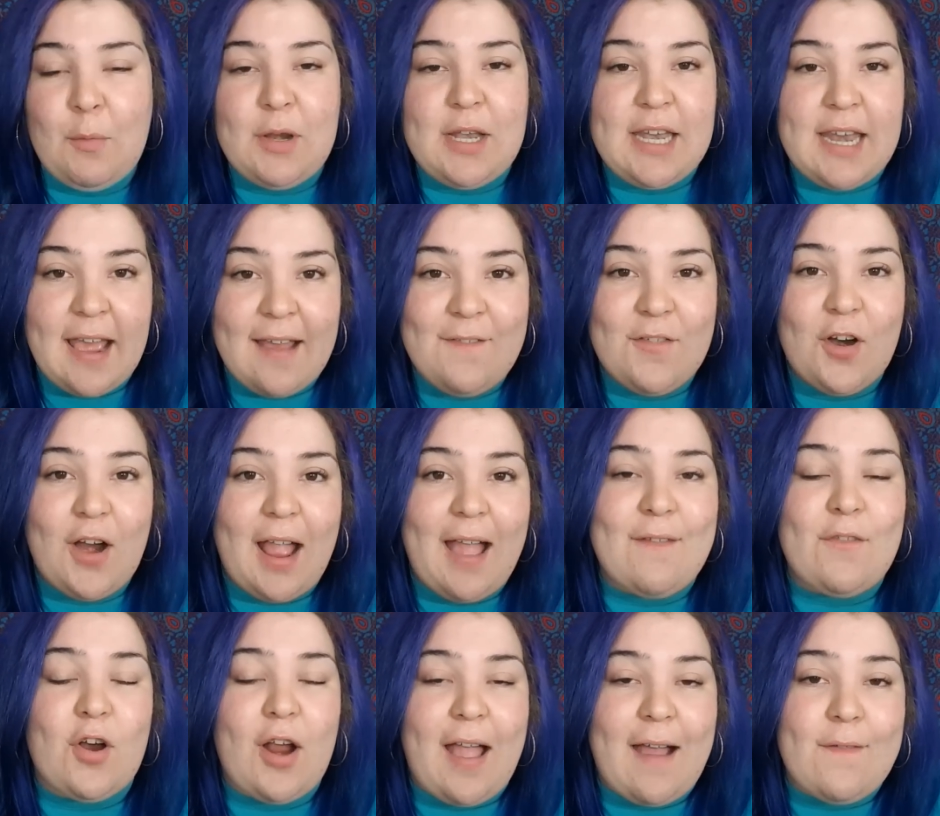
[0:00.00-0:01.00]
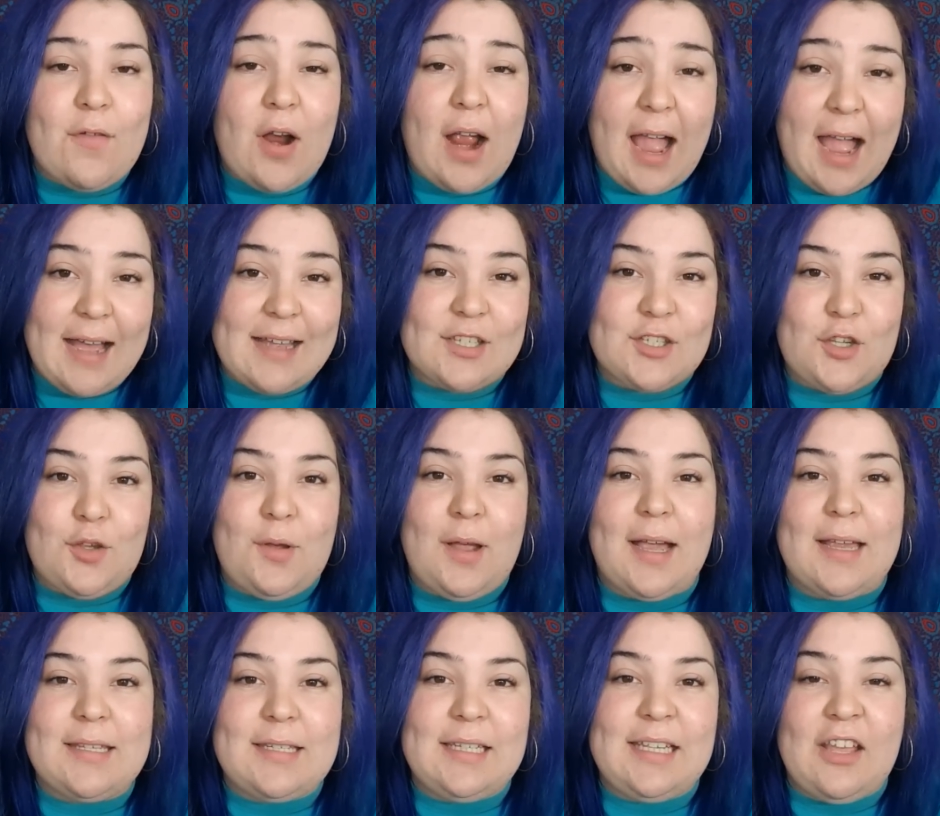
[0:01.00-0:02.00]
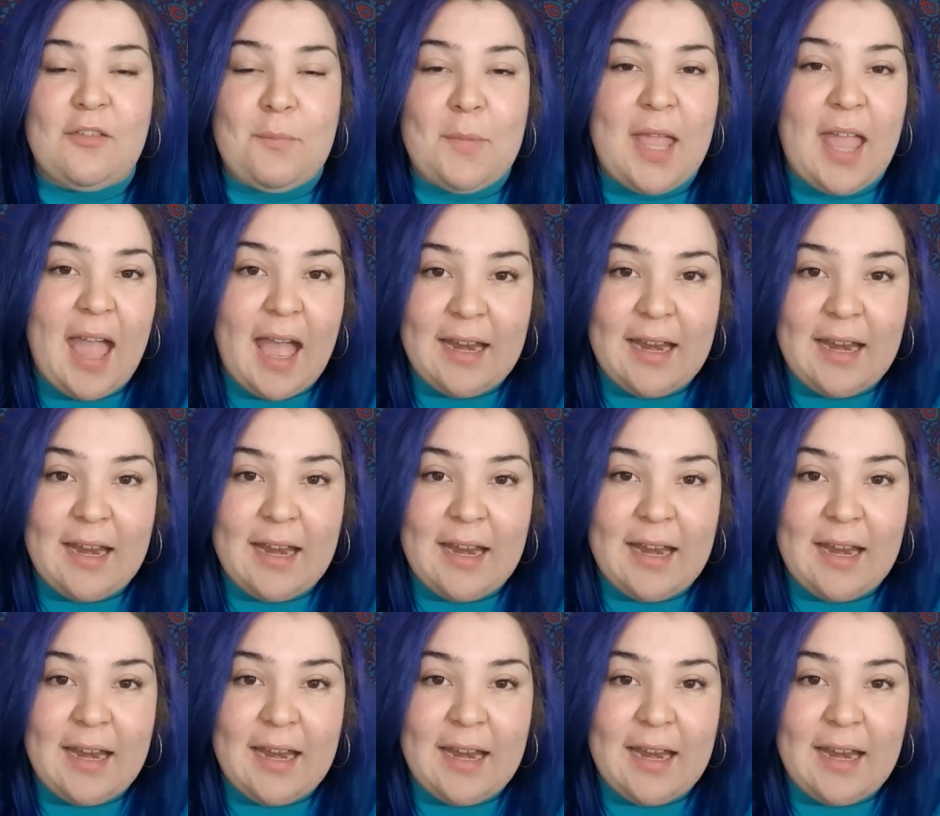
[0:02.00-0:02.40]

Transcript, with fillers: I would never ever ever ask you guys to give me